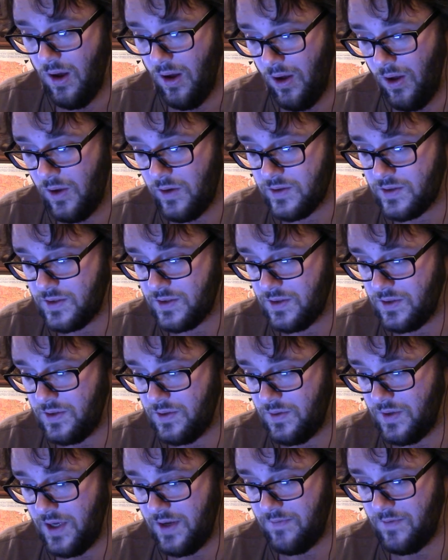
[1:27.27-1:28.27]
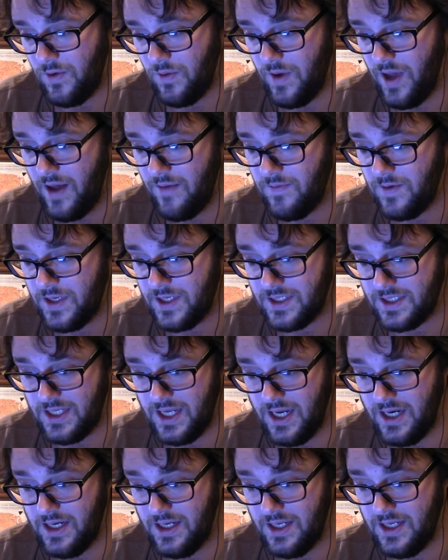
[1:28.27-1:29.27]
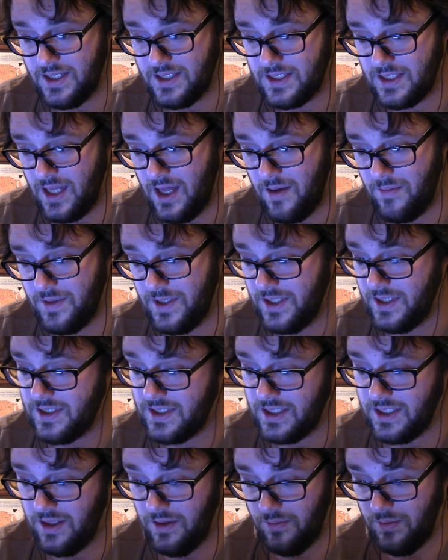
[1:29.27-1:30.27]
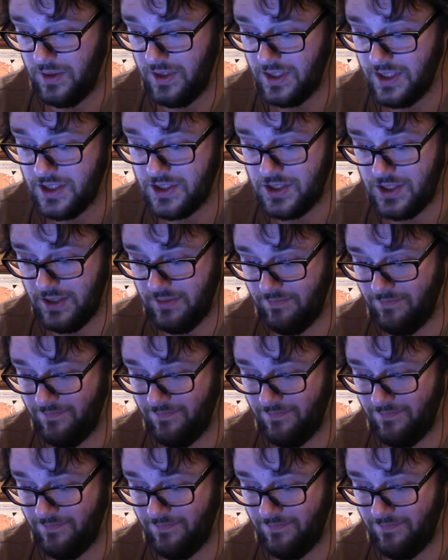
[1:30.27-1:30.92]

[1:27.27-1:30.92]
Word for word: Also, you gave no evidence that Islam isn't a religion.